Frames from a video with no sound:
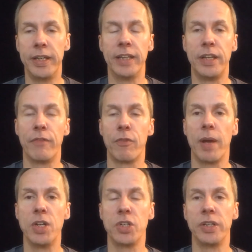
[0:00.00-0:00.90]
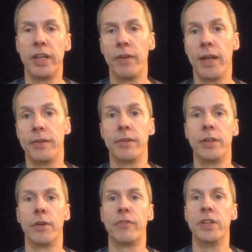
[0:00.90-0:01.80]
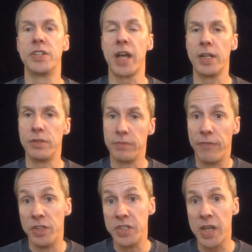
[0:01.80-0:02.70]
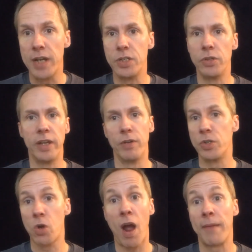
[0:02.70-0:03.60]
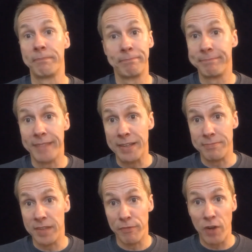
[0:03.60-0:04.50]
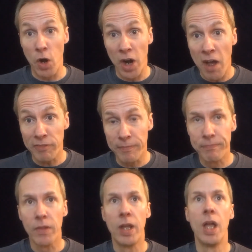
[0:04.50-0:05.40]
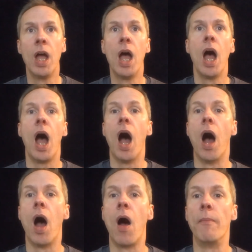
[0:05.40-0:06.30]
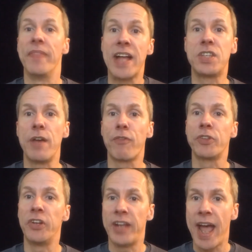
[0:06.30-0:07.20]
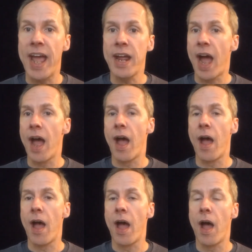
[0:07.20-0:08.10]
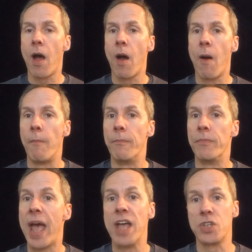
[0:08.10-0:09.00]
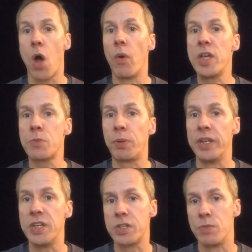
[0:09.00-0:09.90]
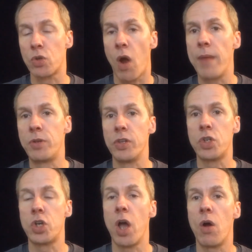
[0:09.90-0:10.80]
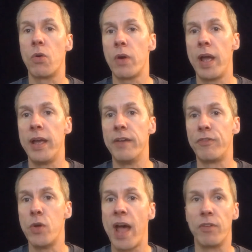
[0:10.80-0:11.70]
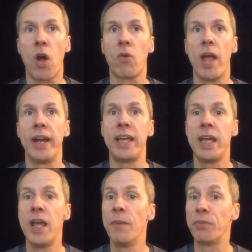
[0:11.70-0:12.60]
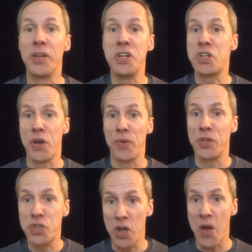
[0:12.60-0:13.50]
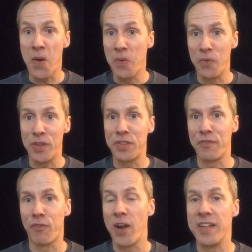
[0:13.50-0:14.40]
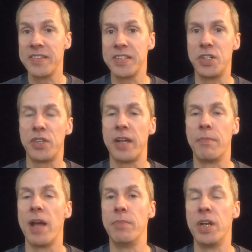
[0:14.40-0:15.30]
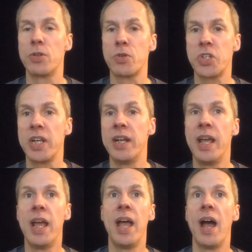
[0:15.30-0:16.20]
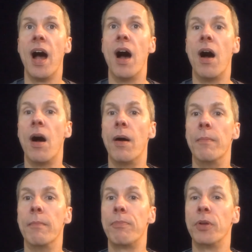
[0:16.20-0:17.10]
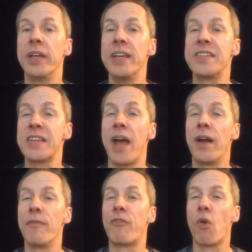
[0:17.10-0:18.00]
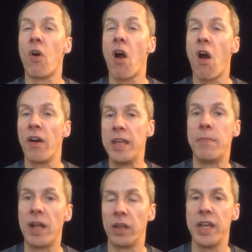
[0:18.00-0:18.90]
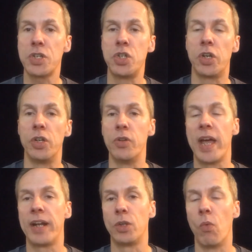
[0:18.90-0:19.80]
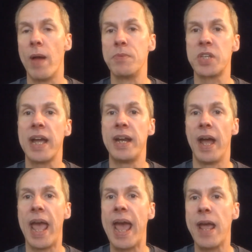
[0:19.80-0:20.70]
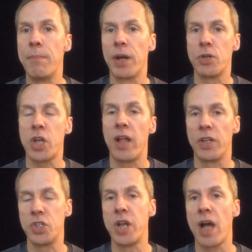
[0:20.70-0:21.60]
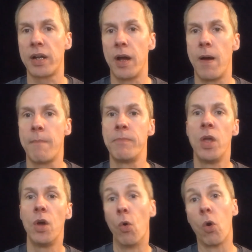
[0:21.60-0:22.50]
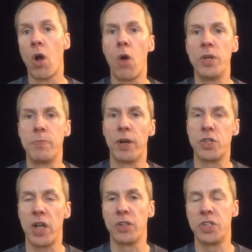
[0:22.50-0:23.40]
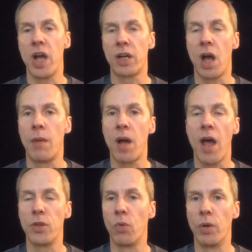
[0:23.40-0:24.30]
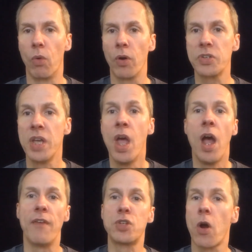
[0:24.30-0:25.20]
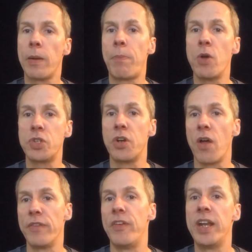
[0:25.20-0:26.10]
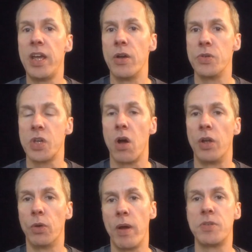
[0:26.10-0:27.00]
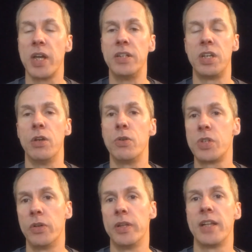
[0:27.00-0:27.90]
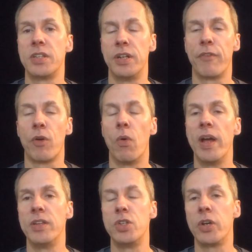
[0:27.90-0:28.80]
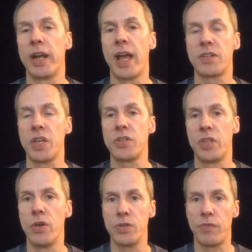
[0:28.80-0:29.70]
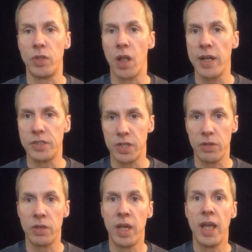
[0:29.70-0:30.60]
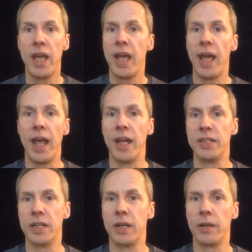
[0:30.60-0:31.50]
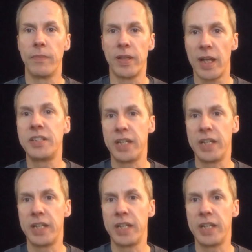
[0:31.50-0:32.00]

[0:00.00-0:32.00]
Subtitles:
get the information, give it, and if you decide to, give it a try. That fair enough? That's it for today. As always, please subscribe to the show if you haven't already. Please share the show with friends that you think might be interested. Please sign up for our email list. You can do that at the website, abetterchallenge.com or alwaysbetterchallenge.com. Either one works. I've started posting all the videos on the website too, so that's a different way that you can access those if you'd like to. And I'd like